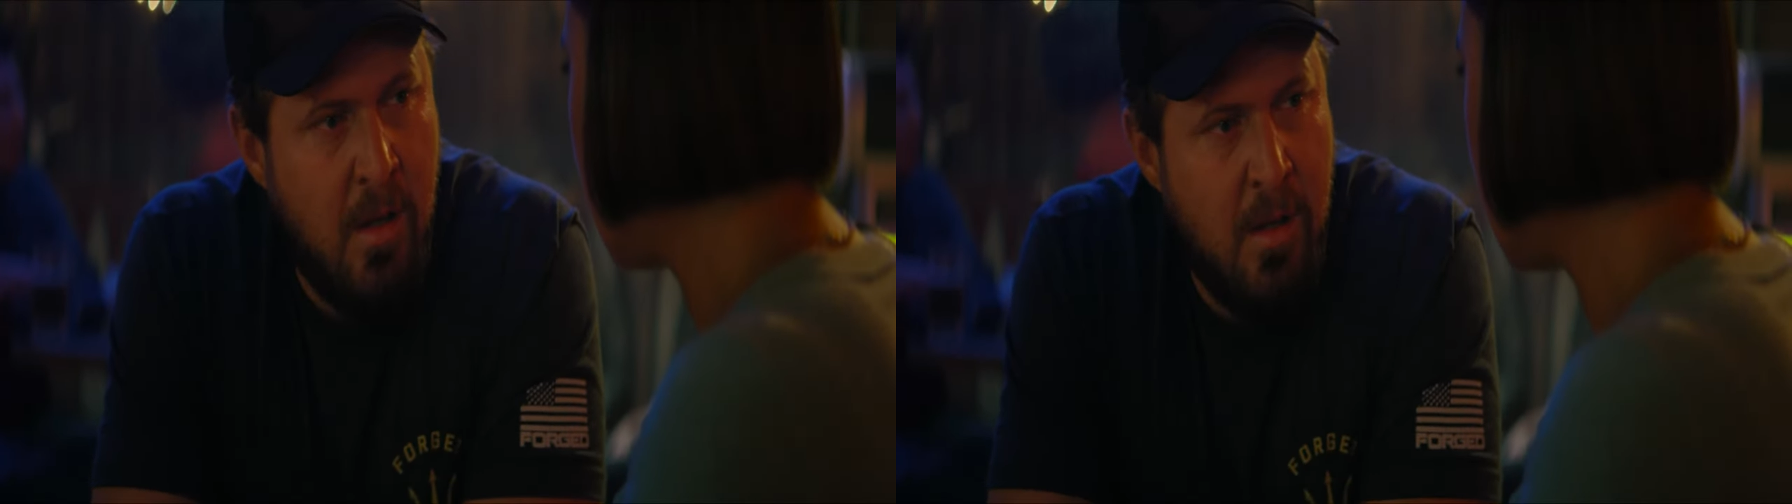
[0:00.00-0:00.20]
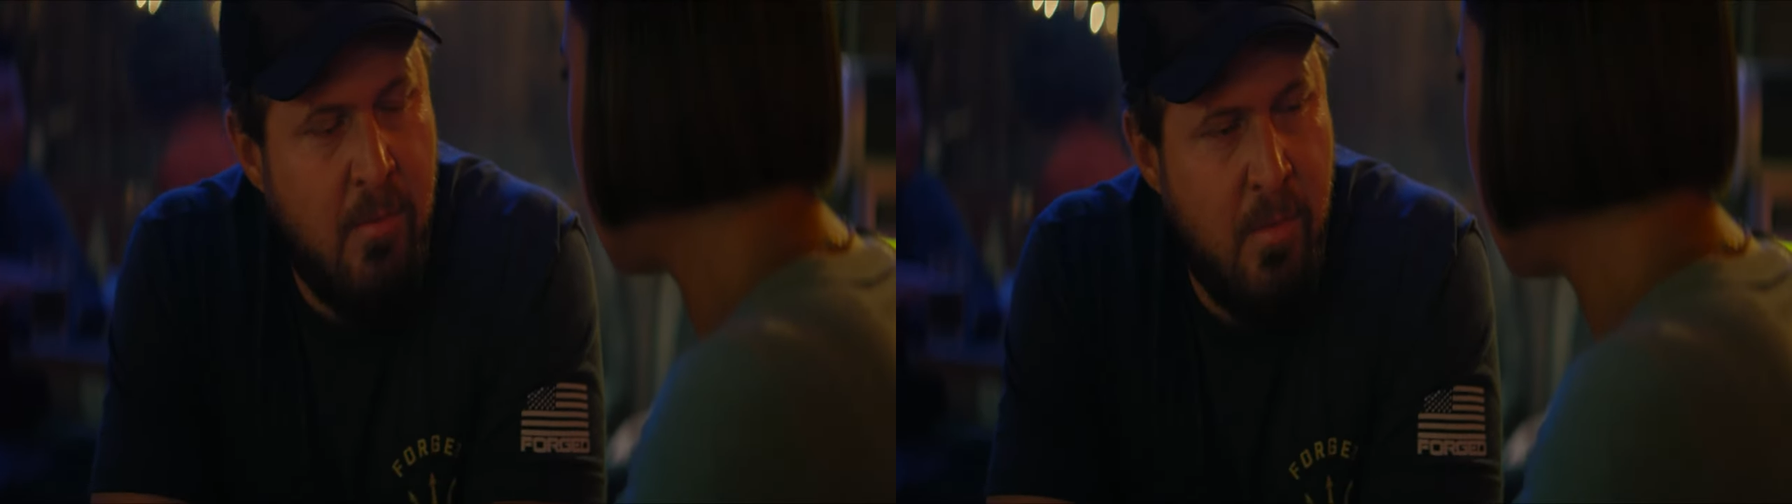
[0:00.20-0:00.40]

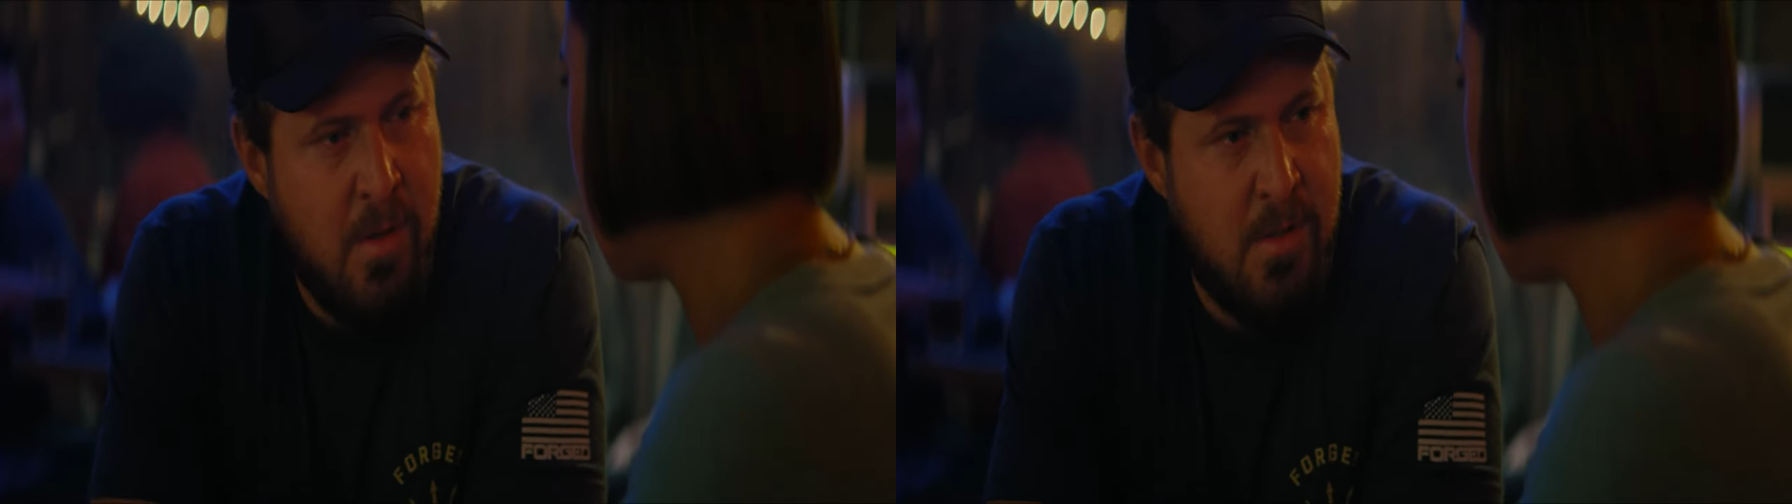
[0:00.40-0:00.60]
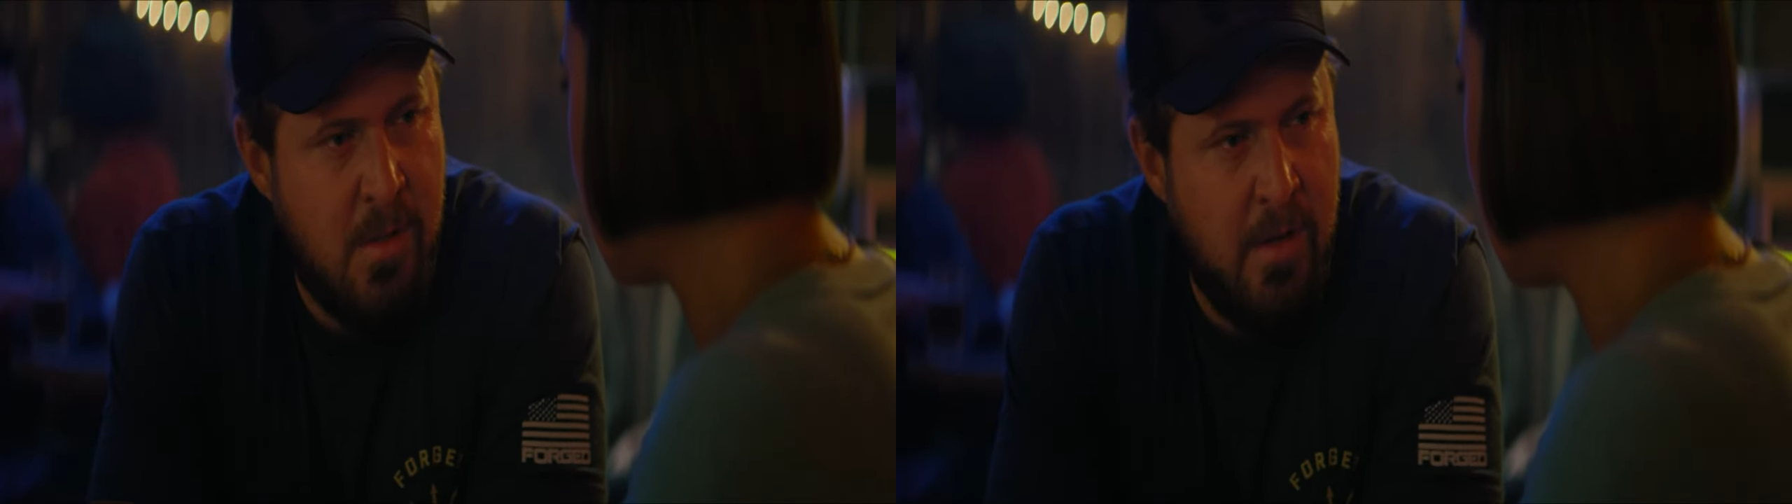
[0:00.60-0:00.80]
you've
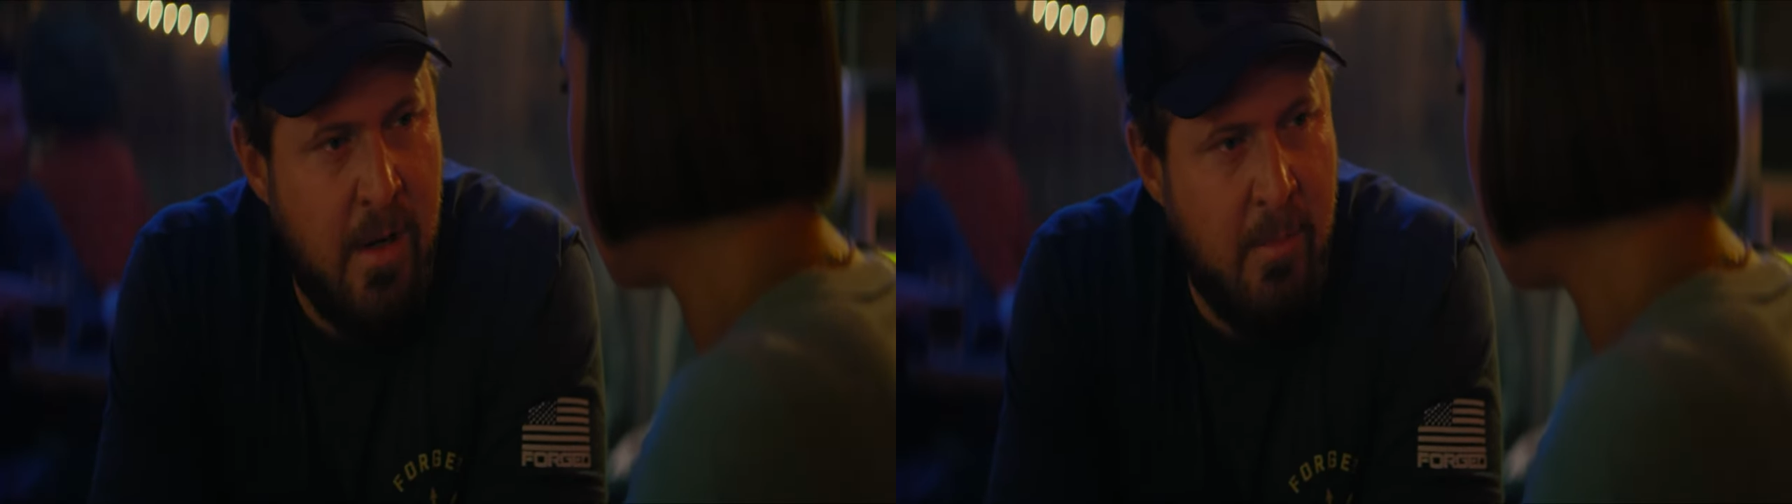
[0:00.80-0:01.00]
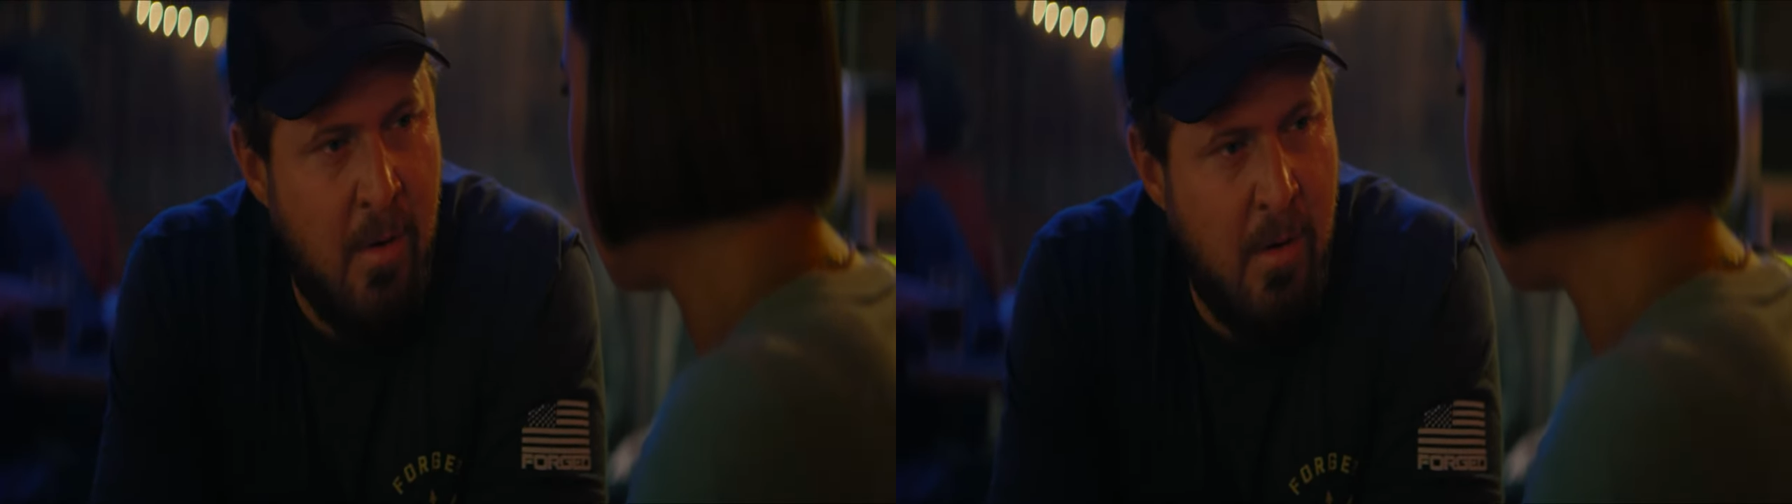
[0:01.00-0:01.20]
worked so
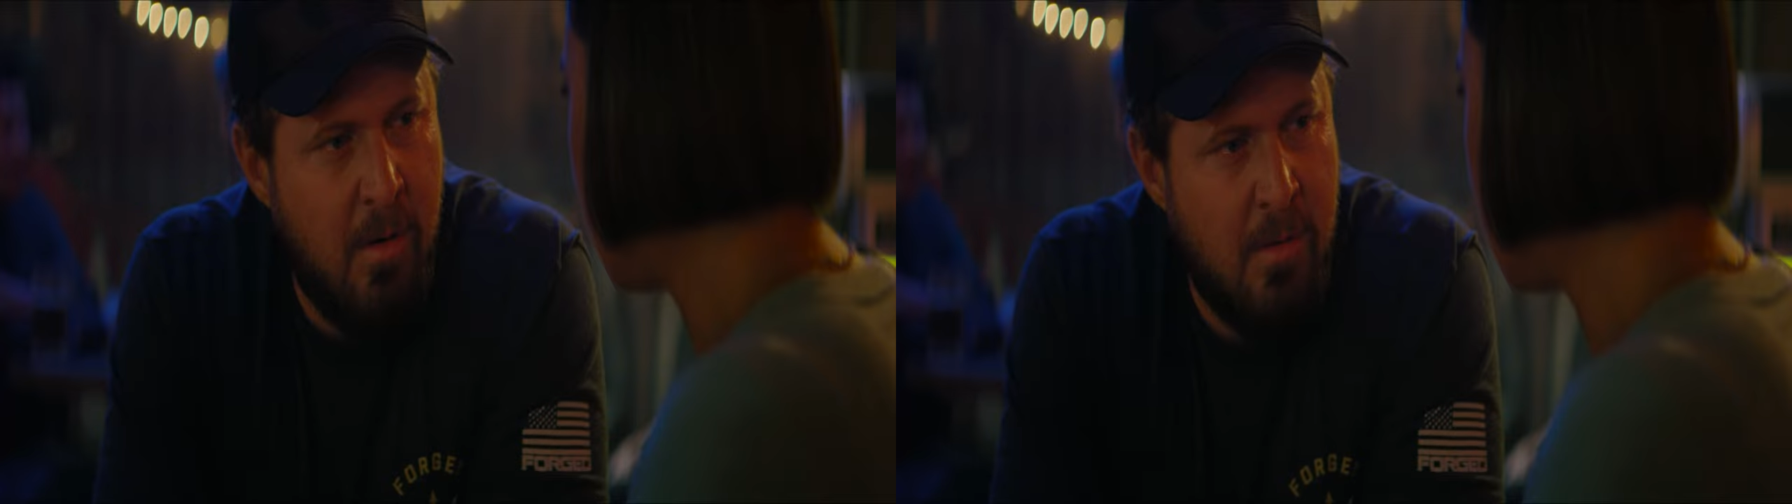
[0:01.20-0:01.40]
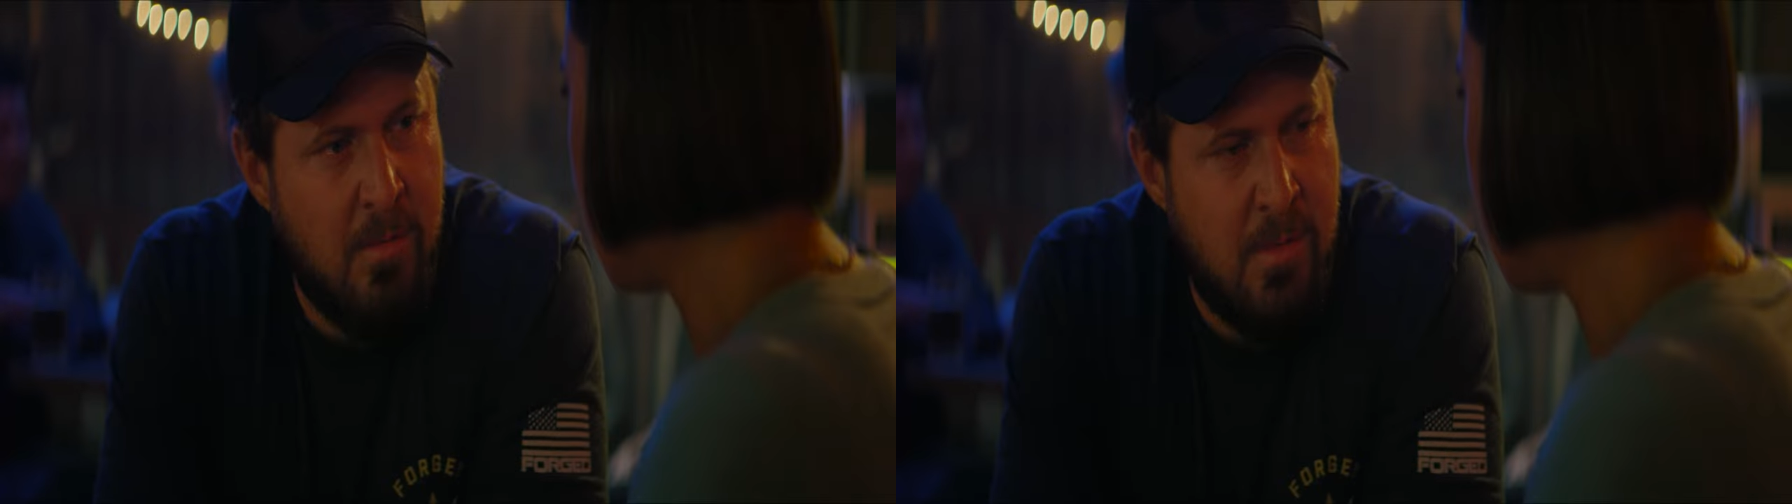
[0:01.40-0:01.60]
damn
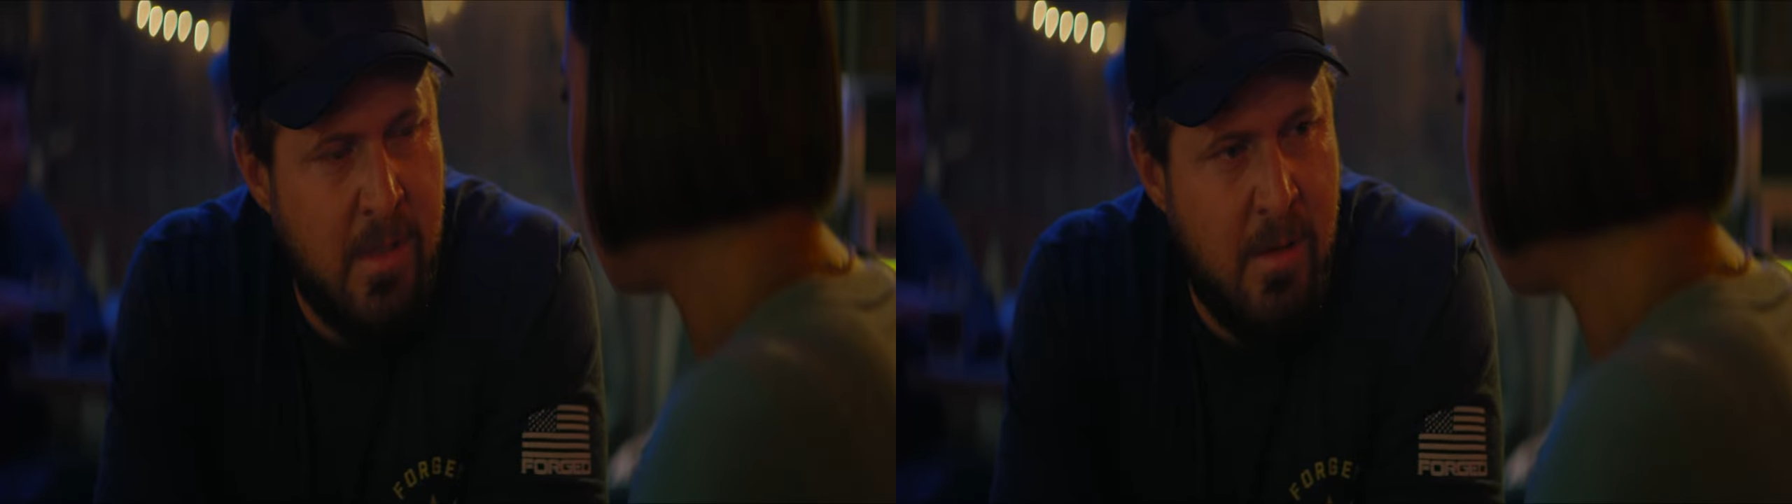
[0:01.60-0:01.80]
hard